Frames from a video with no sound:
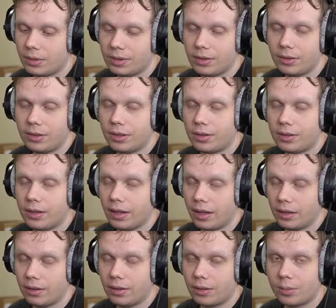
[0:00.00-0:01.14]
still use the
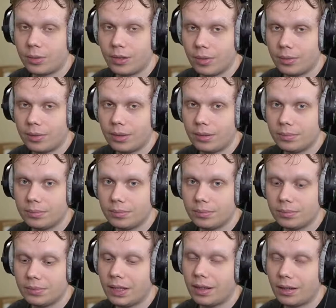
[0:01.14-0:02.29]
analog probably.
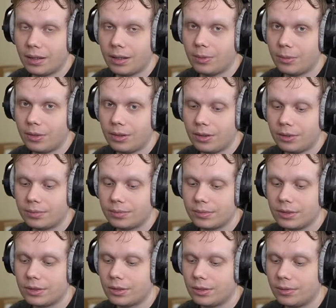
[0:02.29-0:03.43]
Yeah, I would.
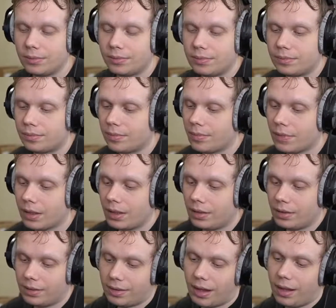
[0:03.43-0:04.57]
So
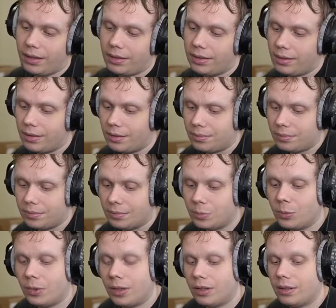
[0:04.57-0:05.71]
the silent
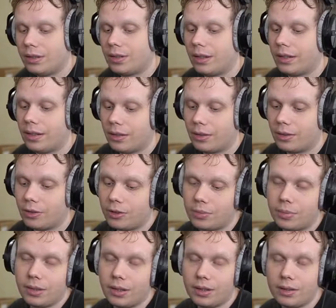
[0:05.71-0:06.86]
one is like in third
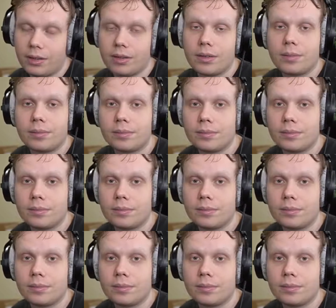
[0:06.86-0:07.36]
place